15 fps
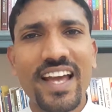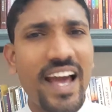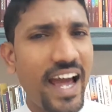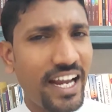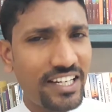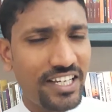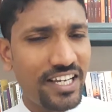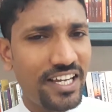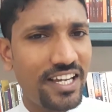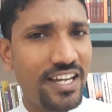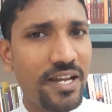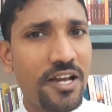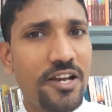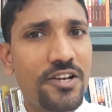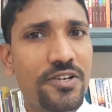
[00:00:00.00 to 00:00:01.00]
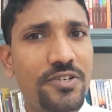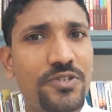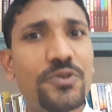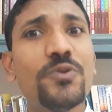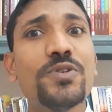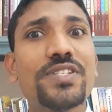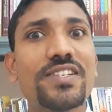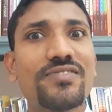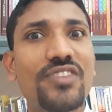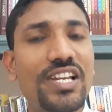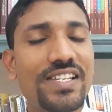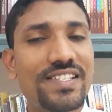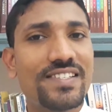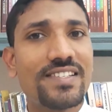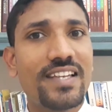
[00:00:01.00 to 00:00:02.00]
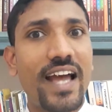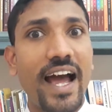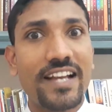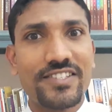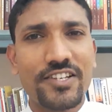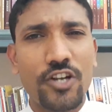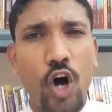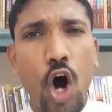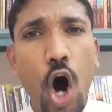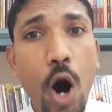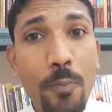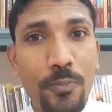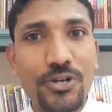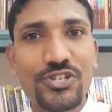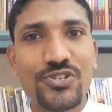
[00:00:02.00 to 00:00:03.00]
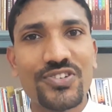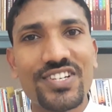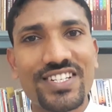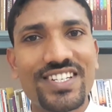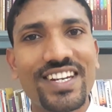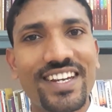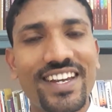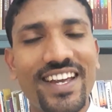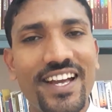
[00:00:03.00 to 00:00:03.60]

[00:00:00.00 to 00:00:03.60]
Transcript: and he uses this as an opportunity